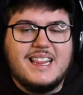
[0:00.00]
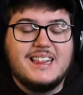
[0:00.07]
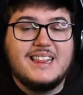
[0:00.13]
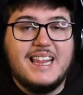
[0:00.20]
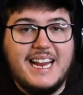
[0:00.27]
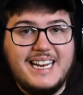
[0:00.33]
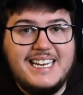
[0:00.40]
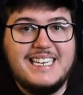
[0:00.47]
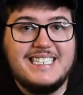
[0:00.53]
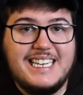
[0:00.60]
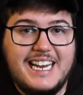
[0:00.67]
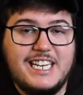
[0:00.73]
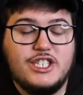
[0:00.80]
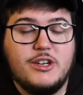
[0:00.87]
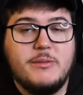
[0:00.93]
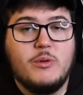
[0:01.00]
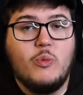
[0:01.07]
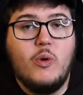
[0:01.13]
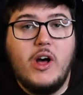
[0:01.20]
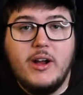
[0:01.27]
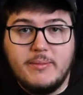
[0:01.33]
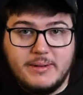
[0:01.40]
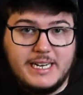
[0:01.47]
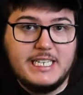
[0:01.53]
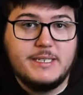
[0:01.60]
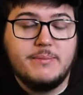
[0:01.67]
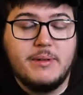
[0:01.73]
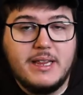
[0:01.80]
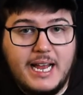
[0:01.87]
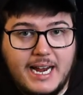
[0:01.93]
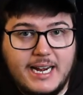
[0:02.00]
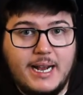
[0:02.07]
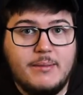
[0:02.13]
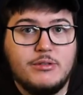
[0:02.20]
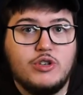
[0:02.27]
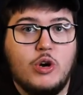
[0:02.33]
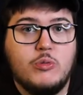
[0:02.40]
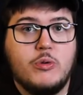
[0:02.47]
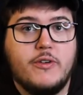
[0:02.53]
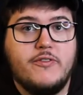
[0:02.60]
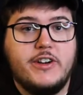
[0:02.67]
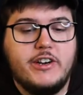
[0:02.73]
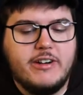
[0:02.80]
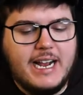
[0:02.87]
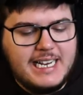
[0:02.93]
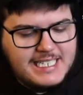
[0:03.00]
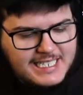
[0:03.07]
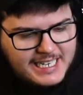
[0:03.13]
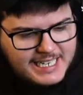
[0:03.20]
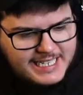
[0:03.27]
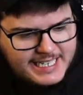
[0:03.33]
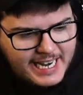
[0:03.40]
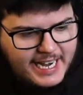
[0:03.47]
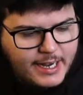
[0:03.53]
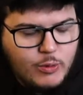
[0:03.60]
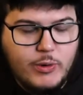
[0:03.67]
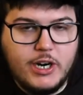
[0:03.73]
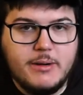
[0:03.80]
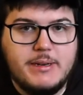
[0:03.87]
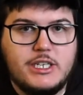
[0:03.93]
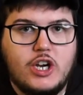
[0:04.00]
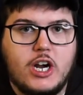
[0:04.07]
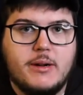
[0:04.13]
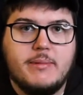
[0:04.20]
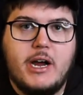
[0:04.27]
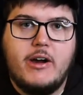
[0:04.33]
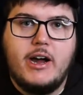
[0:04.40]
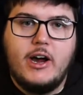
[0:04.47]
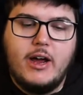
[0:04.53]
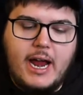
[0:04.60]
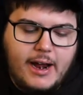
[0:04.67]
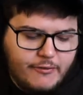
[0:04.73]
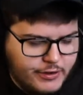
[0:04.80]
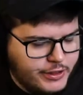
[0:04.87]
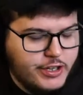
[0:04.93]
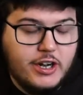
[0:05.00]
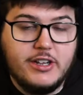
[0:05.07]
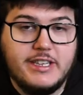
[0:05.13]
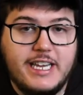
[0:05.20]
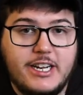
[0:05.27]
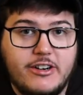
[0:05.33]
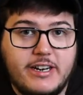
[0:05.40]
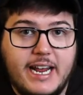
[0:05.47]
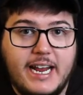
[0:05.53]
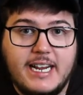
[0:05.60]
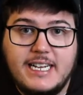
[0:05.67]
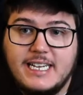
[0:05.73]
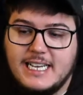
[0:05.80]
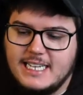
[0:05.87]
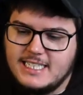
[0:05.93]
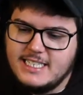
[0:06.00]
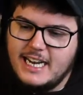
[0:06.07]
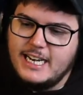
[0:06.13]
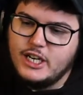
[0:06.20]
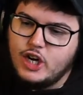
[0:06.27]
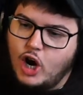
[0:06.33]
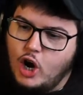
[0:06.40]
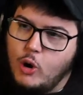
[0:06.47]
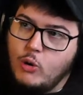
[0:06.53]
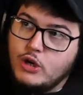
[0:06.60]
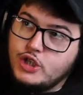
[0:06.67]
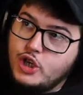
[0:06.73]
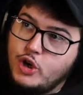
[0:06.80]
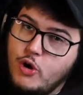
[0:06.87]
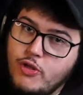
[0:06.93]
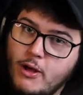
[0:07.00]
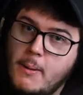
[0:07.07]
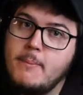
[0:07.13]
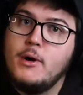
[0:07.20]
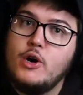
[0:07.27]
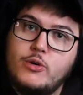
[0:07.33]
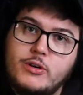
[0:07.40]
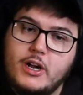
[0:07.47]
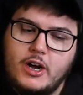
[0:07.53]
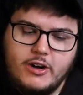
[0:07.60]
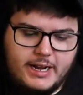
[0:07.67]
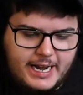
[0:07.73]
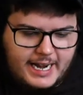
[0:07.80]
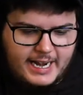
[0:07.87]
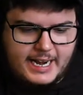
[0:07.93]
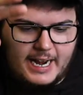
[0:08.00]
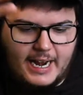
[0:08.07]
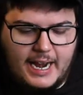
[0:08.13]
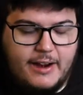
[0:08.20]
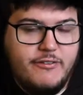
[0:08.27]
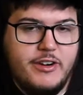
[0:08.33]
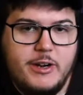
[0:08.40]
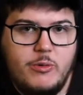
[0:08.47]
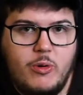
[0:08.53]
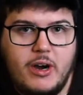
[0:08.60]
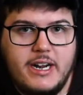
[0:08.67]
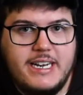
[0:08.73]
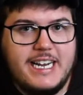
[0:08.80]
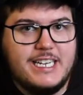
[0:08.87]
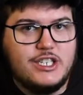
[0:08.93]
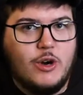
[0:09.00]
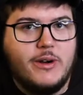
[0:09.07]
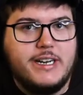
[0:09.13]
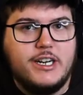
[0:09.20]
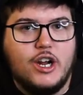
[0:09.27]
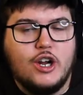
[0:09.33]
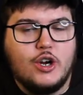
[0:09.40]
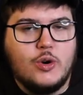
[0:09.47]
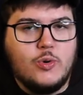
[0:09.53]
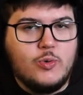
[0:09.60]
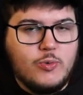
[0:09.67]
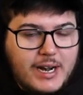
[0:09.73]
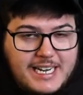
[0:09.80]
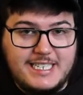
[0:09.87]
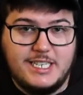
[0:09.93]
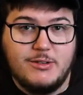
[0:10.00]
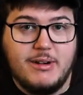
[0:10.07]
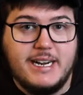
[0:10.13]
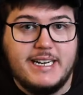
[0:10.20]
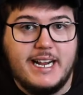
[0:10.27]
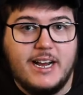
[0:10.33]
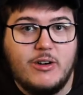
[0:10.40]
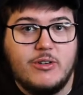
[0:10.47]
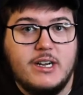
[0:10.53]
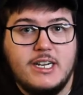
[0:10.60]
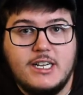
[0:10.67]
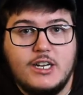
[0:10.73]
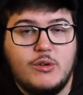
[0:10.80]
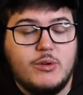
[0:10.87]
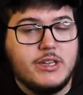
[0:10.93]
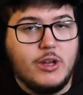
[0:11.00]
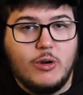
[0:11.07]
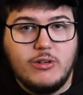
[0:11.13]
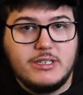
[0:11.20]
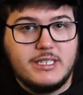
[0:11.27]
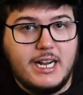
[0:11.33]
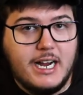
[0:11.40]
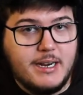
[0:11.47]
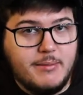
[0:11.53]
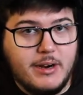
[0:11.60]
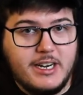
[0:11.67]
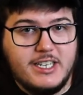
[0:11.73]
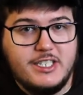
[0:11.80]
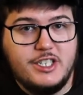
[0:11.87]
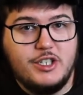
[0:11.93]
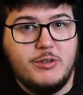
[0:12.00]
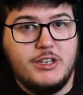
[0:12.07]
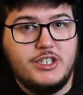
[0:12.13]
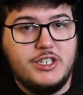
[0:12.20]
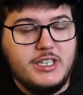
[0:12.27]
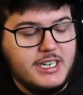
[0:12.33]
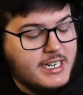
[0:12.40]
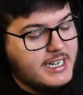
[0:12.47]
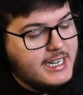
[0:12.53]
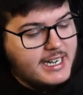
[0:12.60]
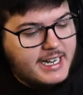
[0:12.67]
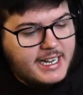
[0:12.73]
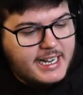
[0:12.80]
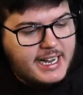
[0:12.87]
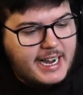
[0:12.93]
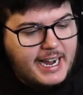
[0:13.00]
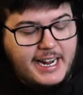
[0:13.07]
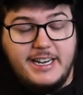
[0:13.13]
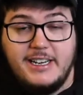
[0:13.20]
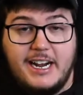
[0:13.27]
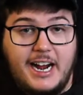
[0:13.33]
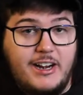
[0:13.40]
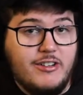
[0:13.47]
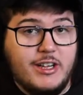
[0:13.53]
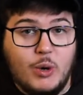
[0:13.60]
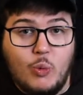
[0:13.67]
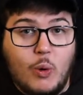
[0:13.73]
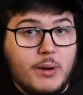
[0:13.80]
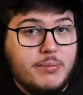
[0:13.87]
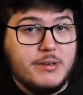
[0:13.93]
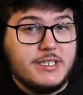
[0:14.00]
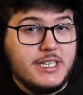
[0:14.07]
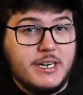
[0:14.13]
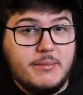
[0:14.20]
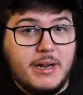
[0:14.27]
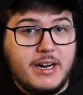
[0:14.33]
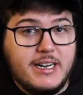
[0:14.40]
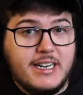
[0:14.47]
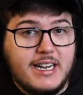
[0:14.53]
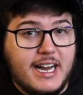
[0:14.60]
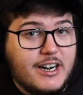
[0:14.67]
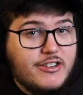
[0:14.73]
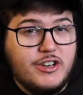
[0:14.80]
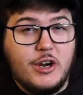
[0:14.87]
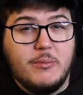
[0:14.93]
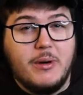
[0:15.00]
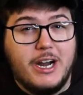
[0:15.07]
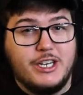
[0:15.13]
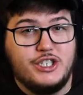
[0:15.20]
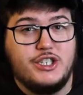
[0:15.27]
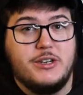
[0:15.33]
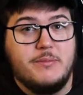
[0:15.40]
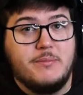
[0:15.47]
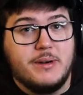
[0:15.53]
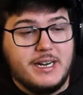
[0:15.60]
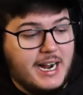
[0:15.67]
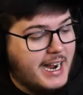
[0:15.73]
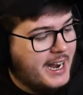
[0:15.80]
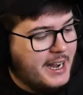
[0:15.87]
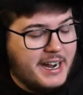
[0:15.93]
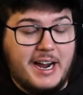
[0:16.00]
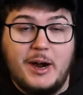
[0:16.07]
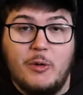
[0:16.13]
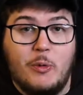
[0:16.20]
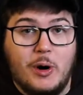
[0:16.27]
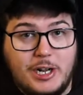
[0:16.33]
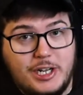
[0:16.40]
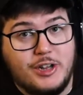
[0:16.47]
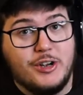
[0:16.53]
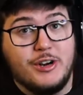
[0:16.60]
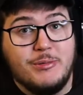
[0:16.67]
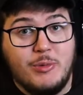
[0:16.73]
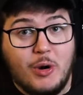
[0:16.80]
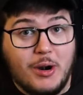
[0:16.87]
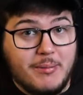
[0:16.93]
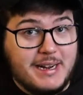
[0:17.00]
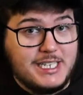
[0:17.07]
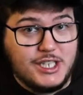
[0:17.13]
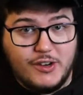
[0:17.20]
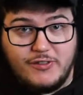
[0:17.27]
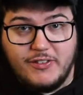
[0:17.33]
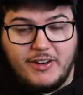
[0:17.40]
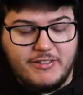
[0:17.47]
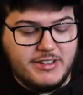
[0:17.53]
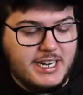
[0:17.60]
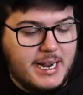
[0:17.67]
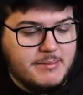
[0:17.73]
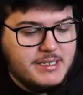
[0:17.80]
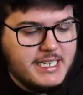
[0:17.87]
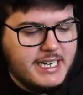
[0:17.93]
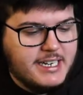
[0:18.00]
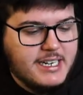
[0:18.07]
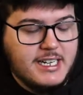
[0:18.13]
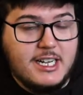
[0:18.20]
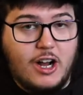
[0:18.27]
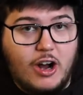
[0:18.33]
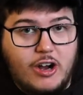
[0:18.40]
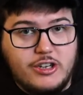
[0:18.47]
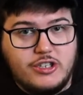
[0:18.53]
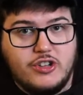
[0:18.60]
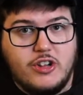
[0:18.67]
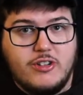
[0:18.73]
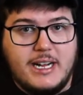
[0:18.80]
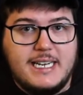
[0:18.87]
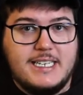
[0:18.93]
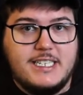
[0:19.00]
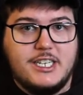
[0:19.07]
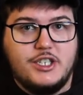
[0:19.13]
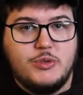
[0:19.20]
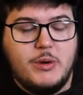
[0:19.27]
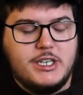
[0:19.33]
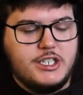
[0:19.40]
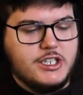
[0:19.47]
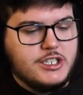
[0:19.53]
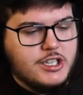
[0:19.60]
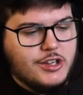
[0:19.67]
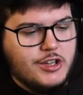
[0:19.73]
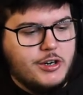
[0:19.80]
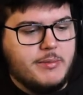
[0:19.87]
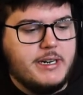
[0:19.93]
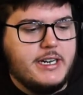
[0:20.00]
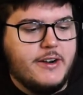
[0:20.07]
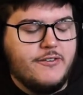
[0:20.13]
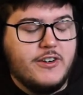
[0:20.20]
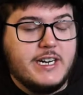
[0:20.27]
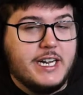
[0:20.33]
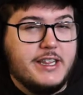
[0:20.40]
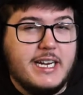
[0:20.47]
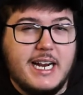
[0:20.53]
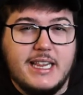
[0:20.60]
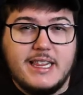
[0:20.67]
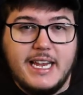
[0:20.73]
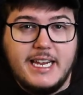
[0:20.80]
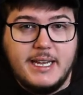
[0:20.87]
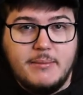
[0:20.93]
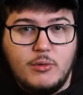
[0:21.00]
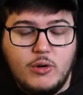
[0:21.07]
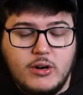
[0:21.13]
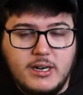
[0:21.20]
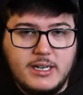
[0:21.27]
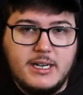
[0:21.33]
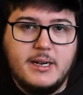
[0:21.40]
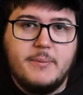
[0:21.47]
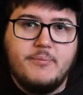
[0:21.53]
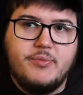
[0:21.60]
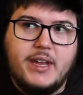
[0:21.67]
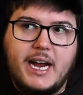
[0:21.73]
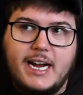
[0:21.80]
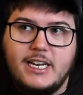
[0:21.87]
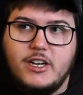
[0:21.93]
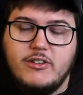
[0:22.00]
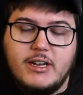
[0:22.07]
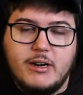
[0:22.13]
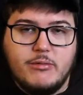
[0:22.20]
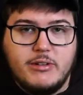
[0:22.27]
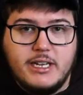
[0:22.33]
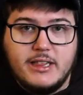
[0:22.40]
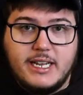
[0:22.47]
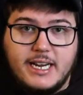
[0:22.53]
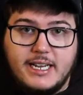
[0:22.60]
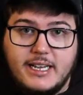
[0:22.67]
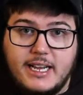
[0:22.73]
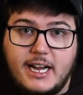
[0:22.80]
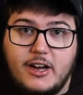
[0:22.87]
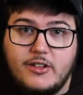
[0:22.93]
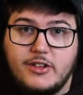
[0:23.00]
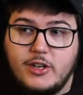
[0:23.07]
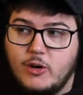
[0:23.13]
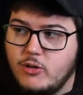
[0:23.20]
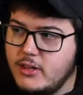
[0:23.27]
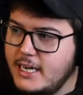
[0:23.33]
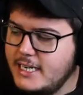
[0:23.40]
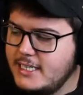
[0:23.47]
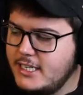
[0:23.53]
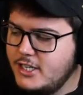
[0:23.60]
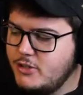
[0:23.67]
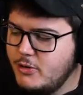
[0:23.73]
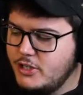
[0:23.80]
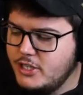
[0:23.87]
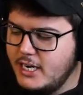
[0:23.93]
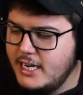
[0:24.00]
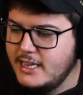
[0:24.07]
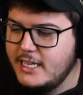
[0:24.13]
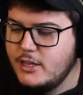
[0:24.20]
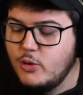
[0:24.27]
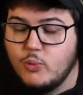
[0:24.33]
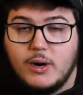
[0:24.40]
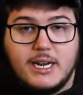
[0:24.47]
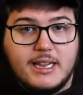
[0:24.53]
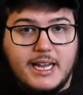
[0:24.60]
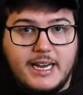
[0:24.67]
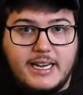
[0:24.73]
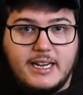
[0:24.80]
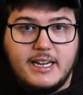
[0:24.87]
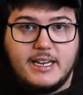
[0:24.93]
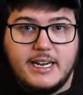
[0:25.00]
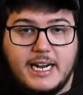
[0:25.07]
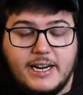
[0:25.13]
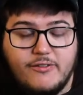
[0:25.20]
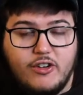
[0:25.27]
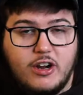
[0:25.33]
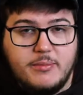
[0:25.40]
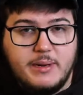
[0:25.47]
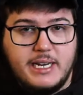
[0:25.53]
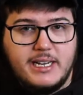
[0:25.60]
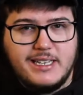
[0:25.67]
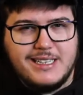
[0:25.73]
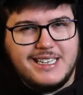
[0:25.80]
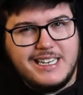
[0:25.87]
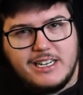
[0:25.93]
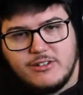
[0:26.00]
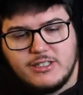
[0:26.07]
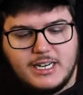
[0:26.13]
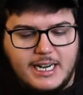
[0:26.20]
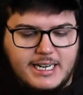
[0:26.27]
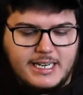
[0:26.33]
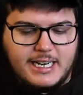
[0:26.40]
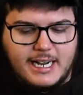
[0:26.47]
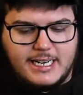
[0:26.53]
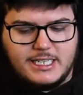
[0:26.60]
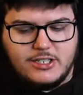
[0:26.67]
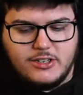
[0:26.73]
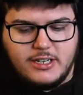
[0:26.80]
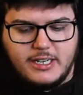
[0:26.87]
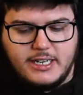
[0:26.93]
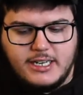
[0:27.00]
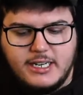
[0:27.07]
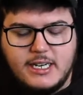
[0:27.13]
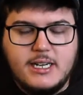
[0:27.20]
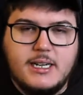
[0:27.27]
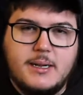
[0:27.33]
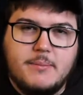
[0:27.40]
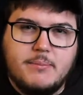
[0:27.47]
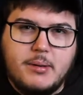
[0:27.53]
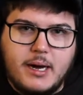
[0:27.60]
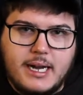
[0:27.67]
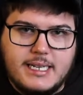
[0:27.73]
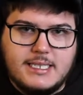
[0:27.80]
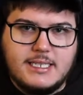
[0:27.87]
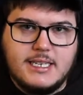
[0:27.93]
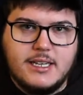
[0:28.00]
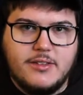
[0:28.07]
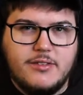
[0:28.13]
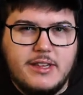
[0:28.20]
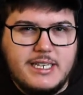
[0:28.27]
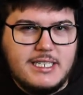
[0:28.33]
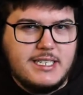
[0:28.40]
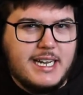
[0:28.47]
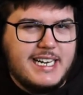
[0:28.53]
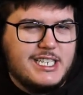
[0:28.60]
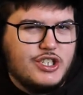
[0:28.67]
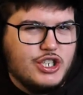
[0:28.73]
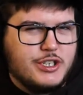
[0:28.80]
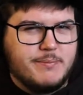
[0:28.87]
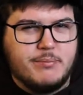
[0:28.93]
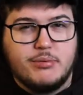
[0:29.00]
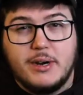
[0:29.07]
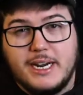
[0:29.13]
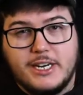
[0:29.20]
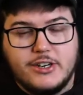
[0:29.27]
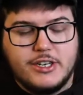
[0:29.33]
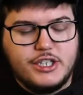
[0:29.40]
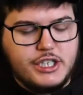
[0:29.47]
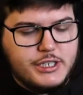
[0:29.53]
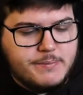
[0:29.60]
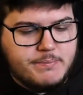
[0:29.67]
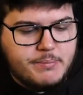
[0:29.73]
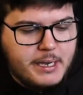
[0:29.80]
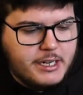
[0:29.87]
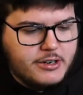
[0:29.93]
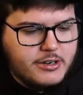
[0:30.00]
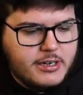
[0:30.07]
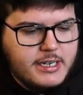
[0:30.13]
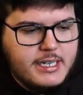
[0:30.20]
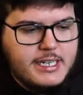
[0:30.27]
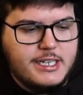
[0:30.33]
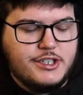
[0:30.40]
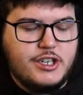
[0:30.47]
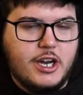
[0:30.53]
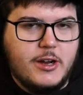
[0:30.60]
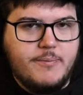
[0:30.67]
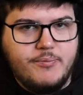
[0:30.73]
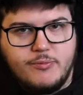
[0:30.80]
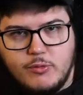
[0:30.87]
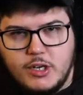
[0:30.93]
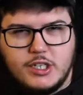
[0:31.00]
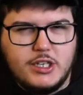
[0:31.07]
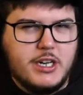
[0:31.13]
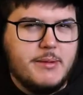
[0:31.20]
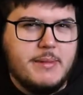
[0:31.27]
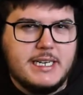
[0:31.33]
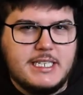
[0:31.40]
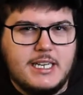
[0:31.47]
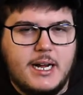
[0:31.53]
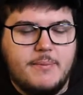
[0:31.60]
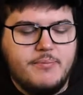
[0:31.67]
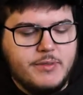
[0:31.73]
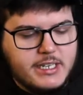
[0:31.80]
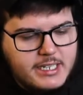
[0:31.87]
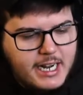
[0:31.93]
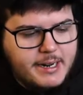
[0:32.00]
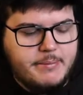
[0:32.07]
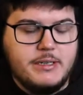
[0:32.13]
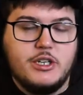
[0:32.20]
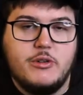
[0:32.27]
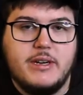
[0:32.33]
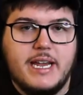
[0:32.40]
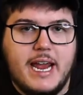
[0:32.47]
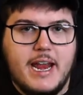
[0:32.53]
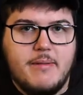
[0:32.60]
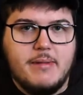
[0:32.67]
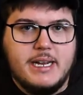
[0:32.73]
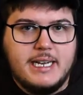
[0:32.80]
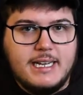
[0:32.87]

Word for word: Ladies and gentlemen, welcome to today's Black Ops Cold War video, guys. Today, we're going to be talking about how everything on the internet is saying go to the moon, okay? Everyone is going crazy right now with the whole stock market situation. I, I know like 1% about it. I don't know much, but I, I want to learn more based off of everything I'm seeing. Also, the lighting situation is a little bit different. I think I like it more. I know I really liked how the old lighting situation had like the red light kind of on me, and it was kind of nice looking but this light is just brighter. It's just better. So we're just gonna mix it up. Let's hop into a game.